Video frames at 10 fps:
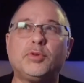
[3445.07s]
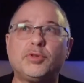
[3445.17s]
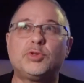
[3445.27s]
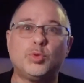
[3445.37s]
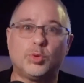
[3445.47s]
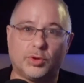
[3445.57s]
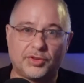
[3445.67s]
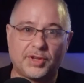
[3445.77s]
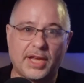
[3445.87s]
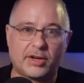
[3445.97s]

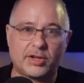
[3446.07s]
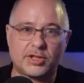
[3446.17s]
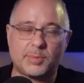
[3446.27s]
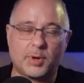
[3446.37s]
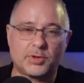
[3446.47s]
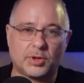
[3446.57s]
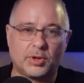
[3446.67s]
tools at our disposal.